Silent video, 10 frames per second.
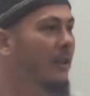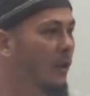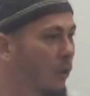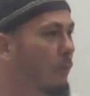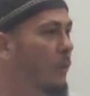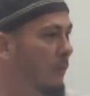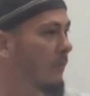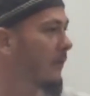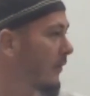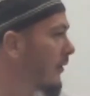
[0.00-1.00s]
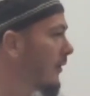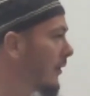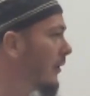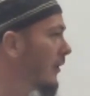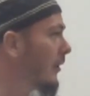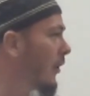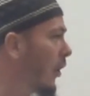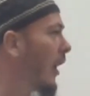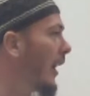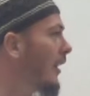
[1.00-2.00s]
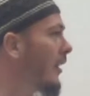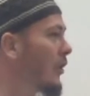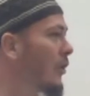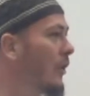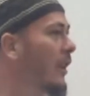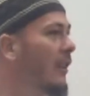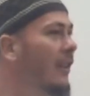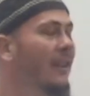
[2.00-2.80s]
your normal guy in the street.